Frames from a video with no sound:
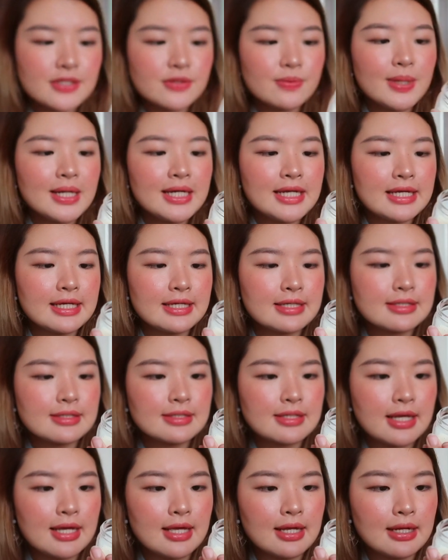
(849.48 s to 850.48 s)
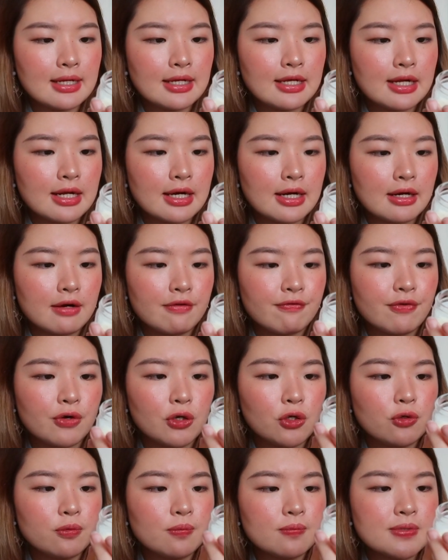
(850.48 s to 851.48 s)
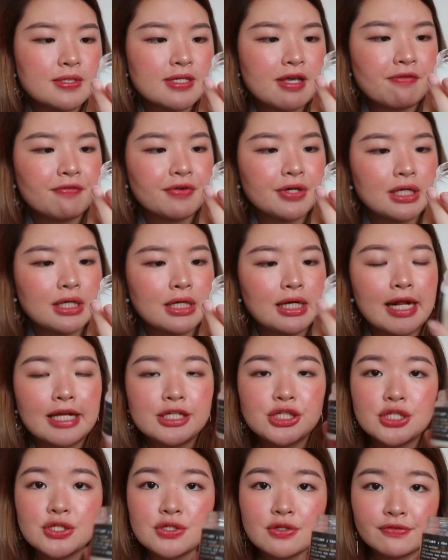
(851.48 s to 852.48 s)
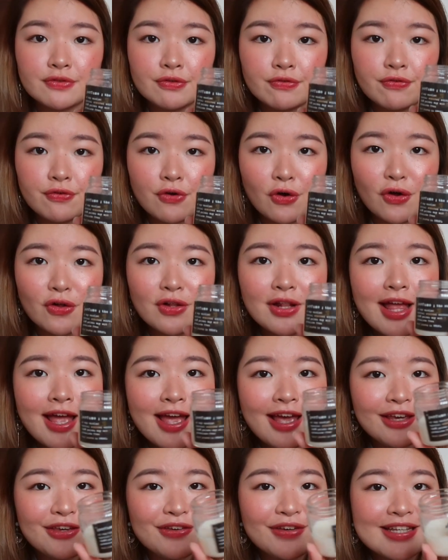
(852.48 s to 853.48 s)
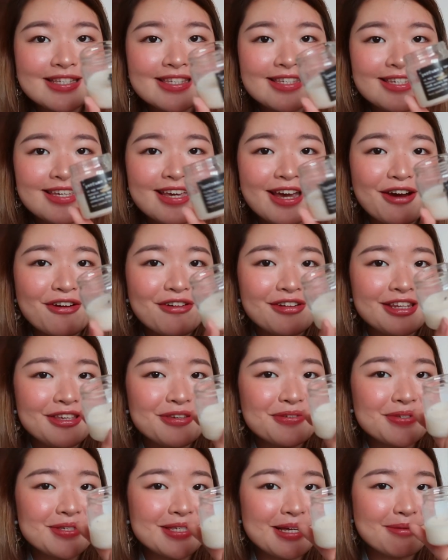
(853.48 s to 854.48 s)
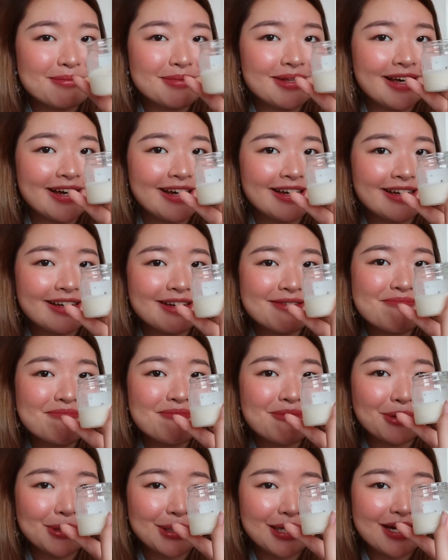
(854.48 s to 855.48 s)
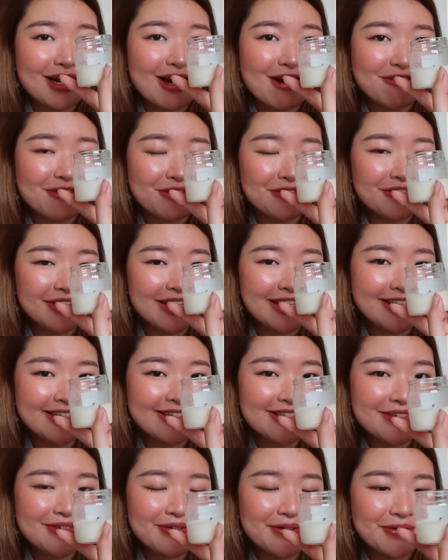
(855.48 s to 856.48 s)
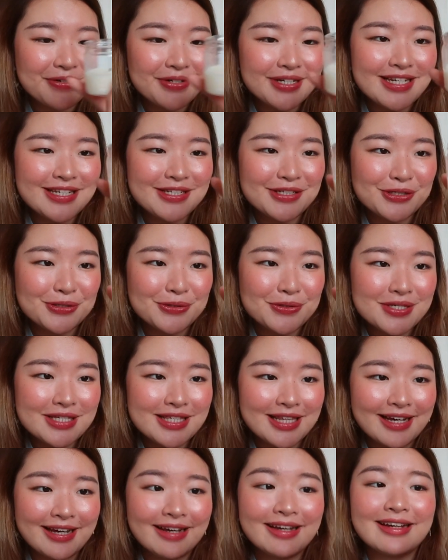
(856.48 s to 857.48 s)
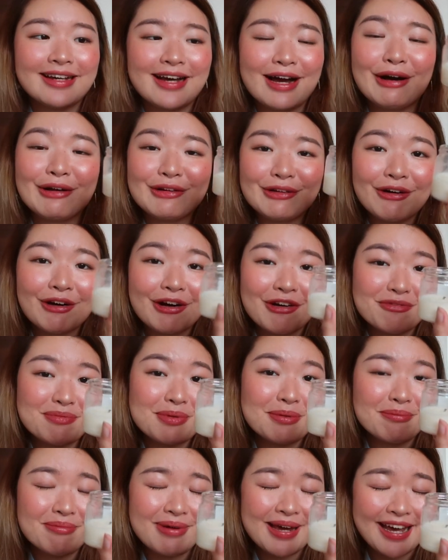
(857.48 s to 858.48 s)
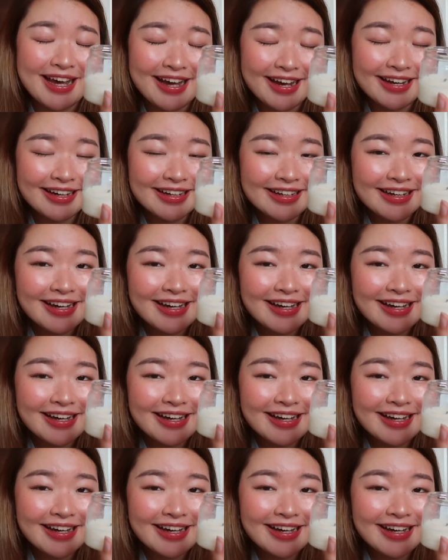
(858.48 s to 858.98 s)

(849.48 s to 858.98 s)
this one is in volume 7, Legends of the Fall. You can see I already used up like more than half of it, so this shows like how long I've been back.